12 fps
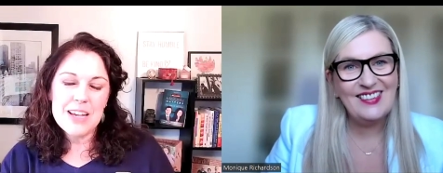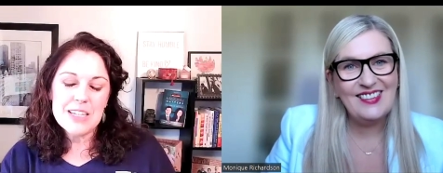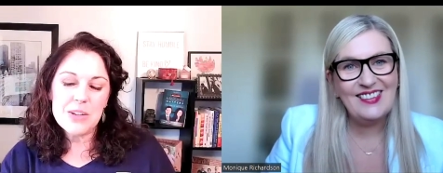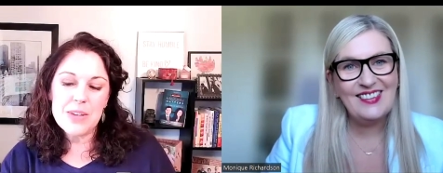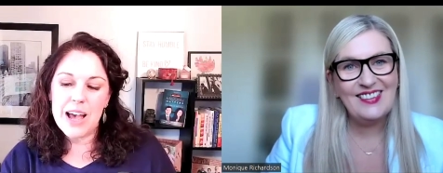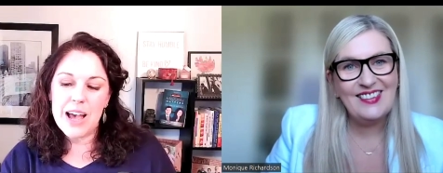
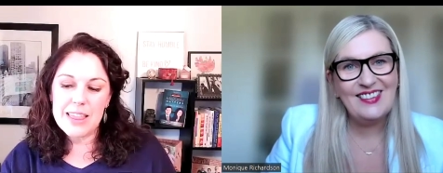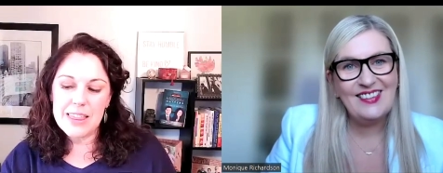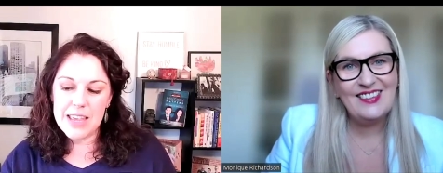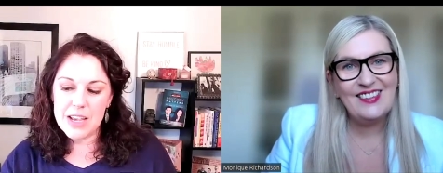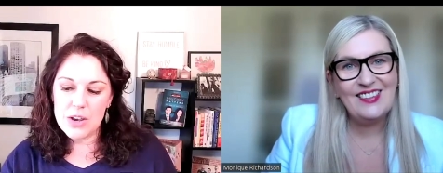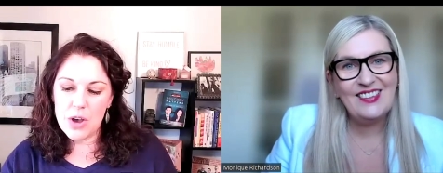Speaker 1: so yeah, I
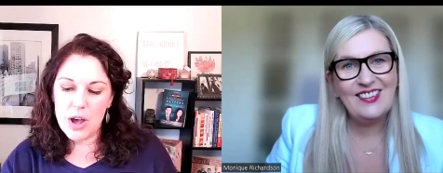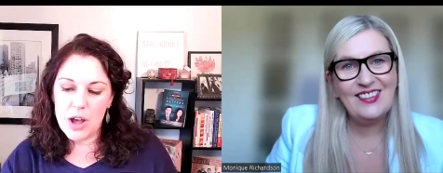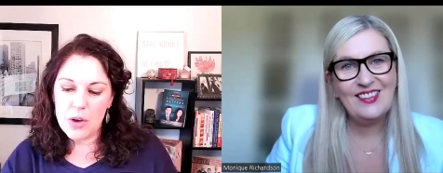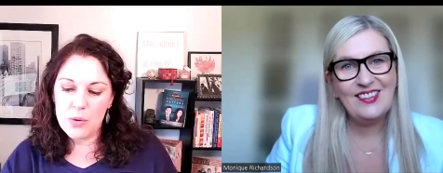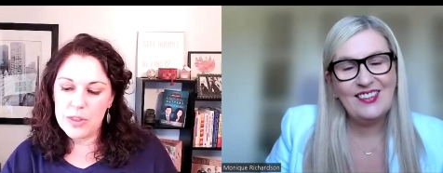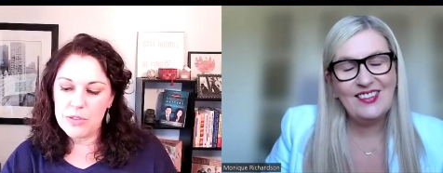think
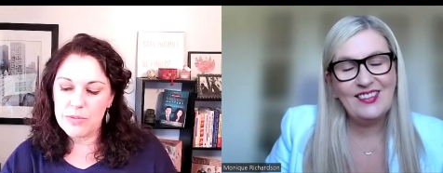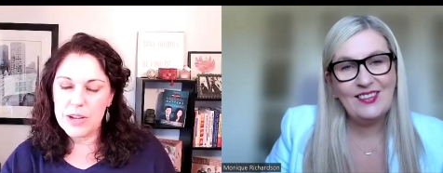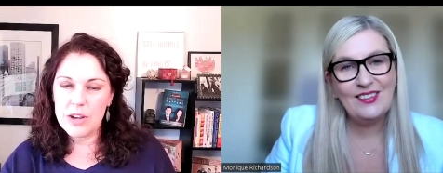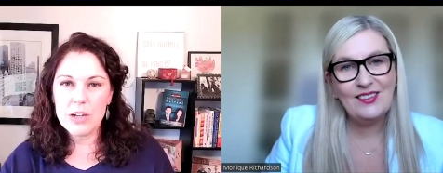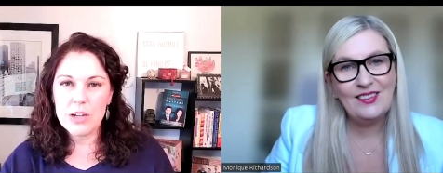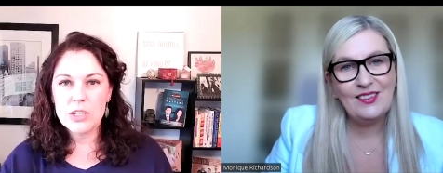uh, with
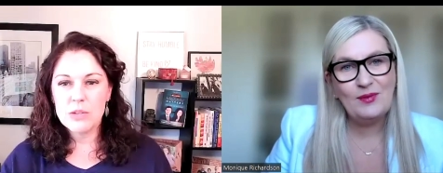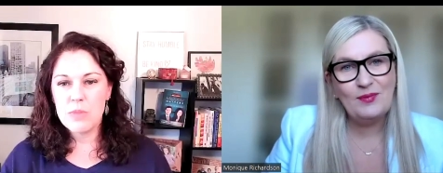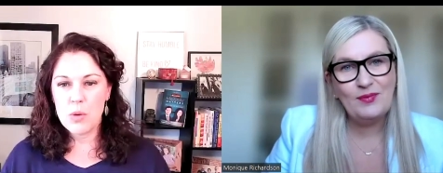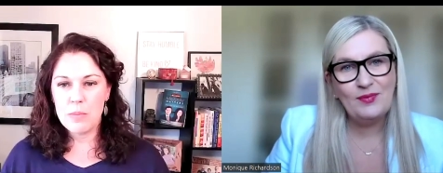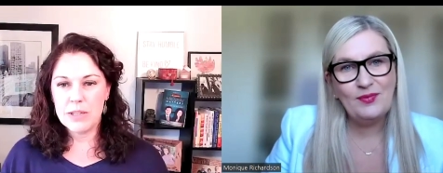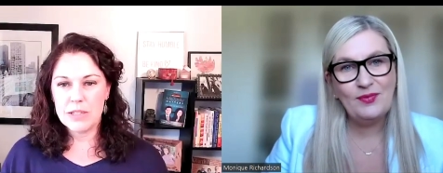regard to
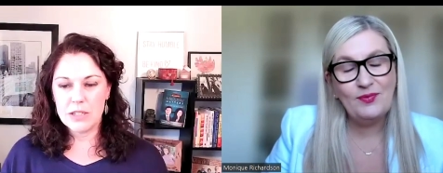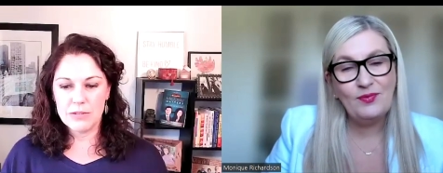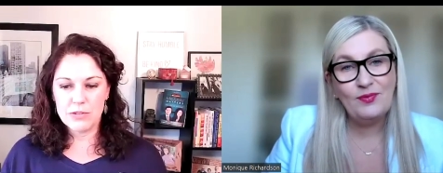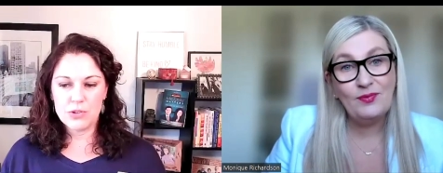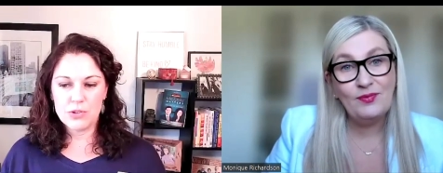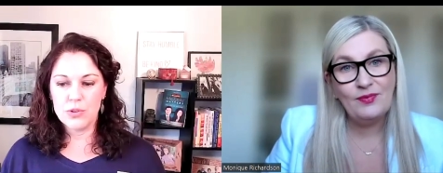moments
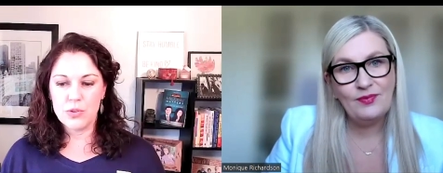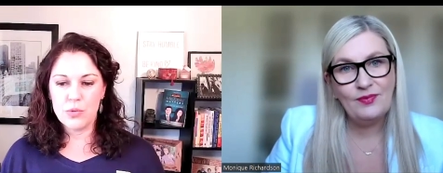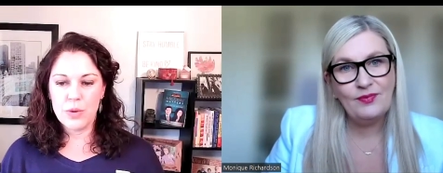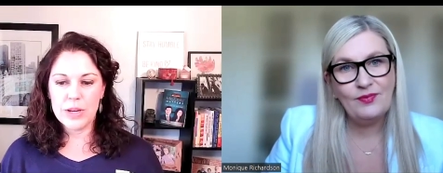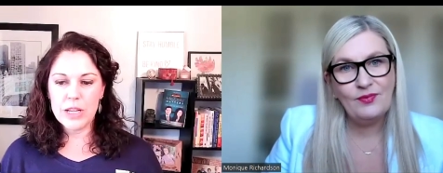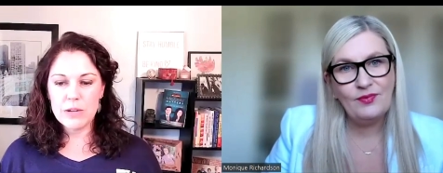of truth,
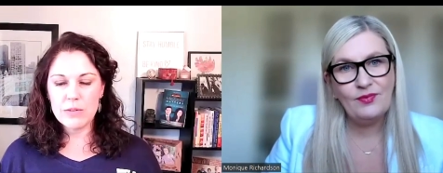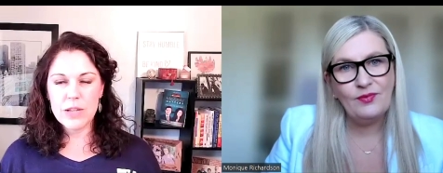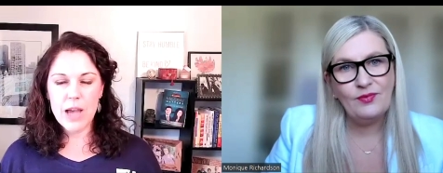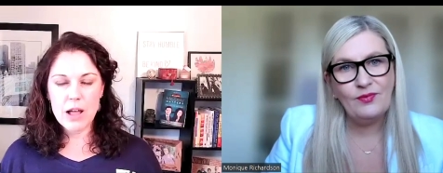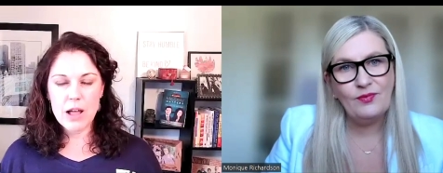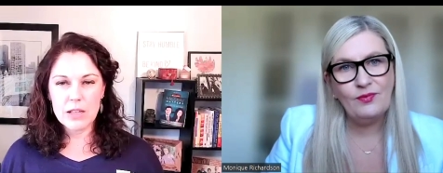what do you
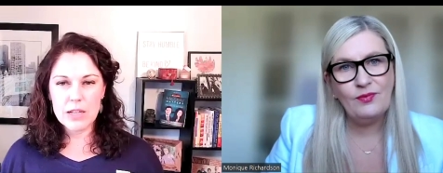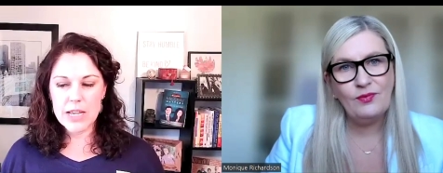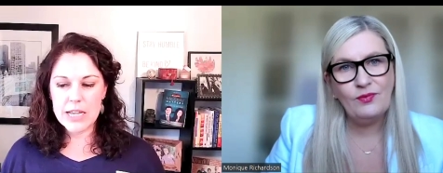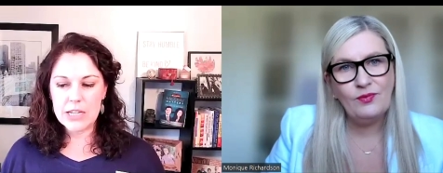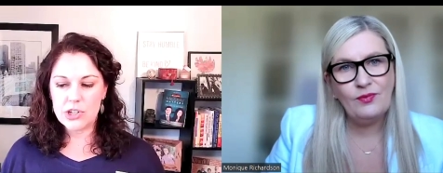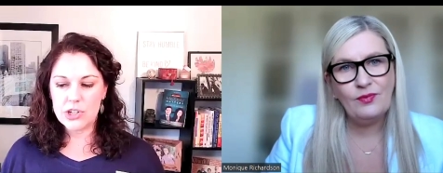tell
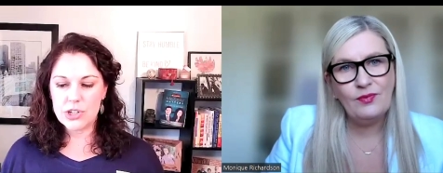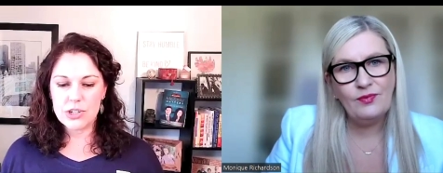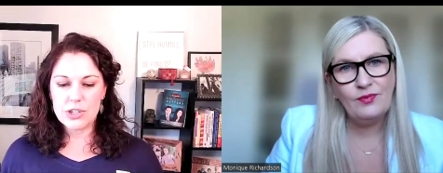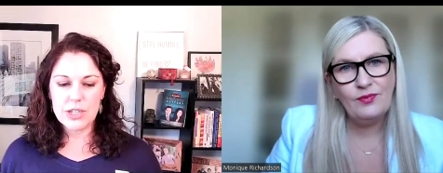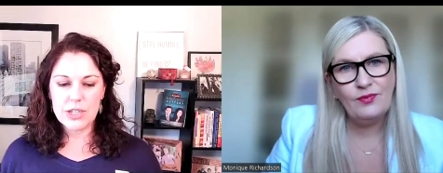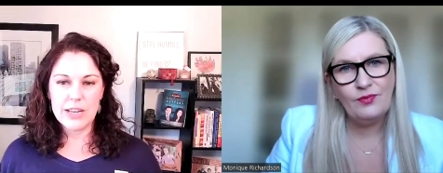each
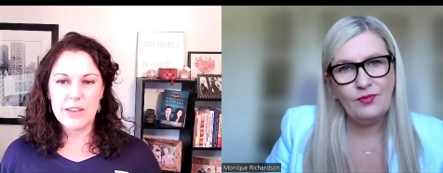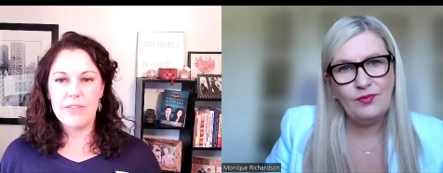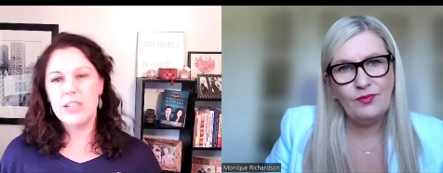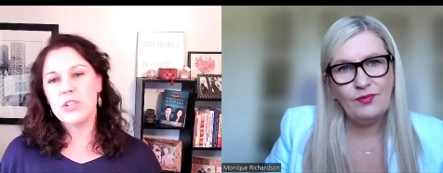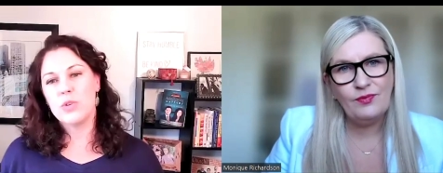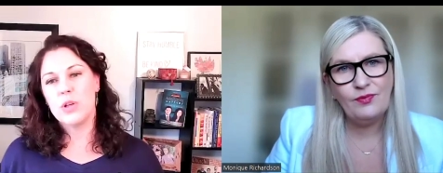
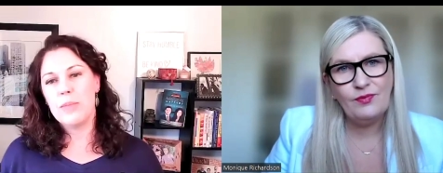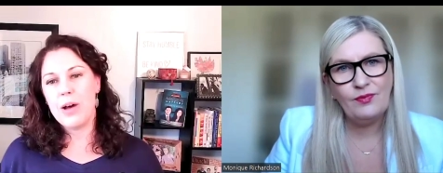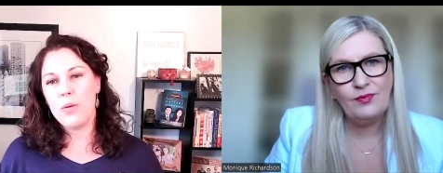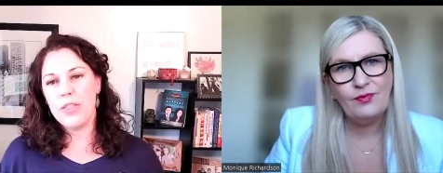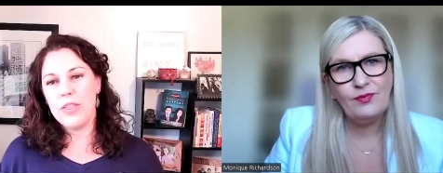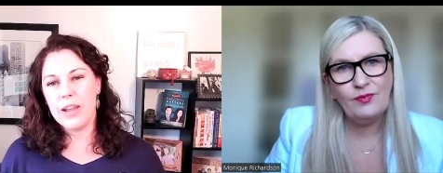individual
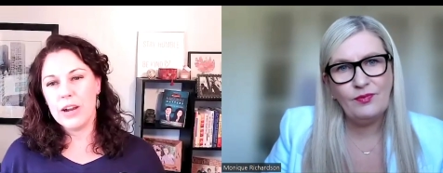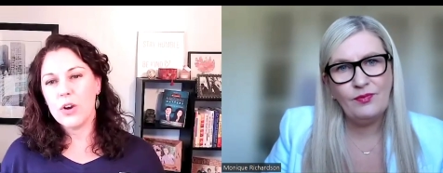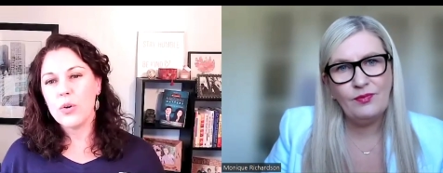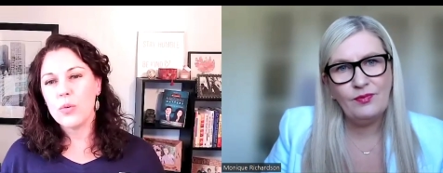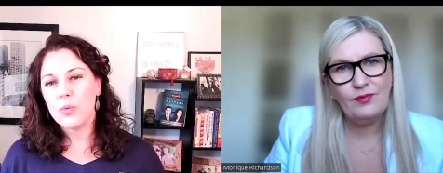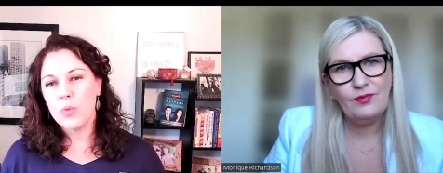about what
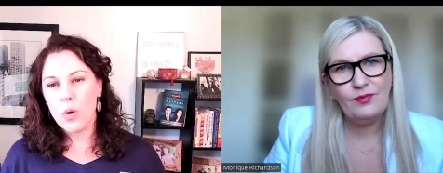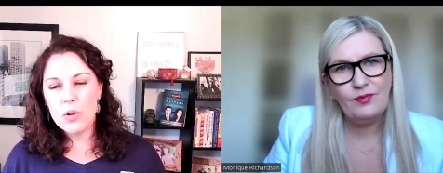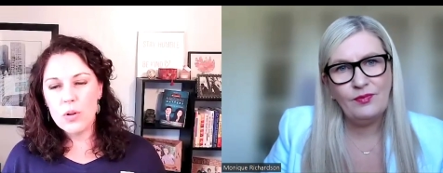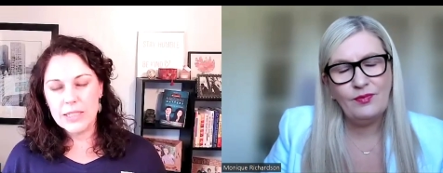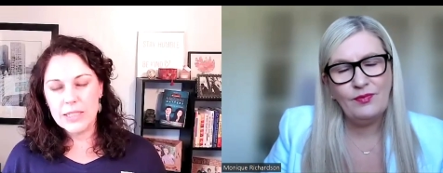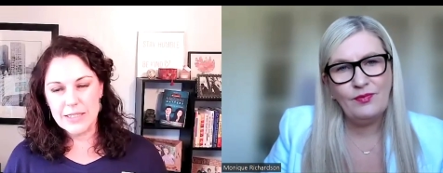their
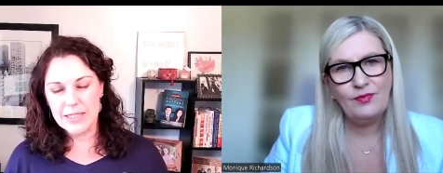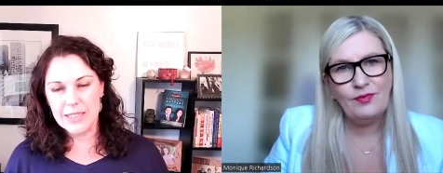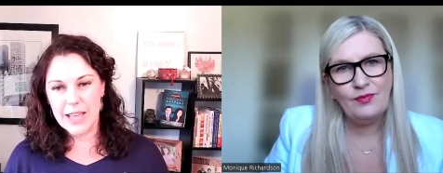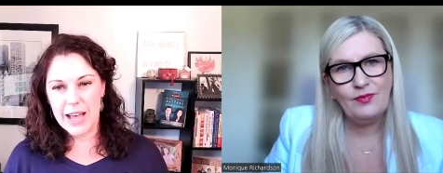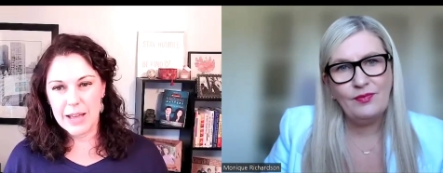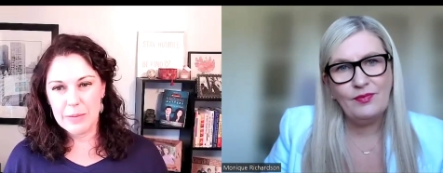role is in
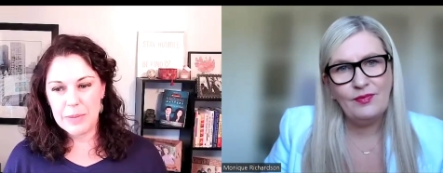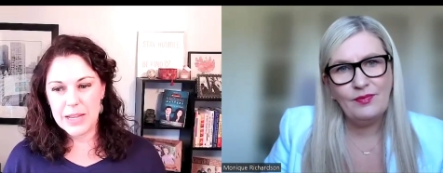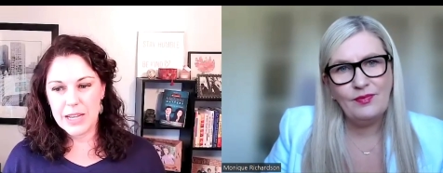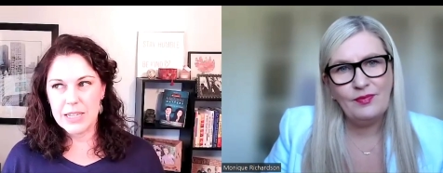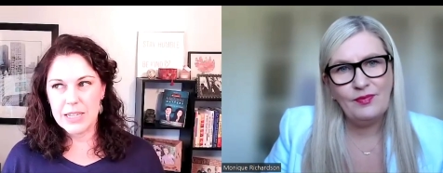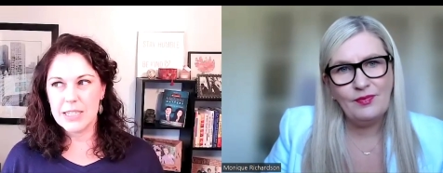that?
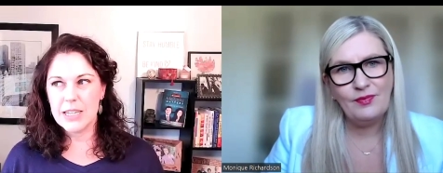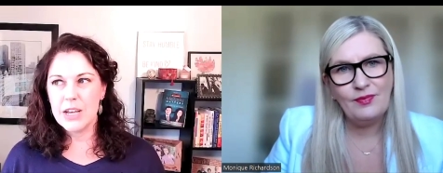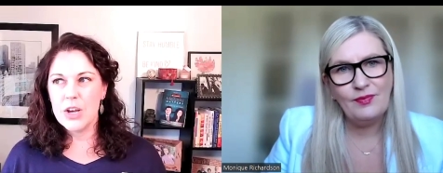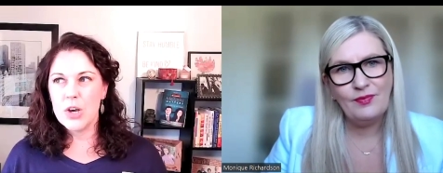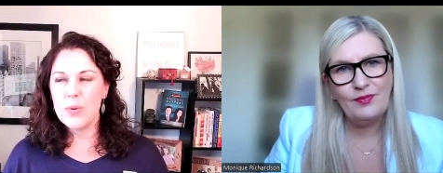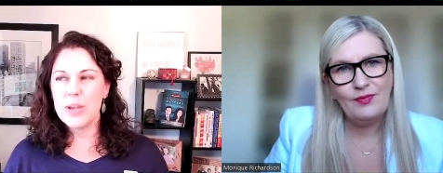Because
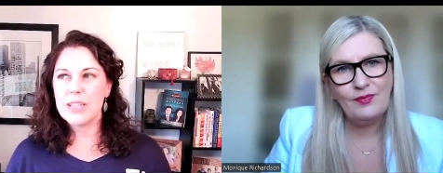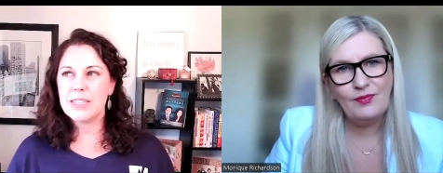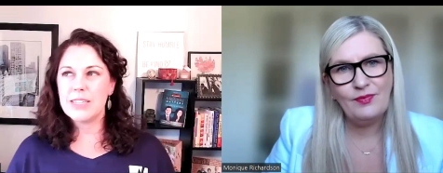we can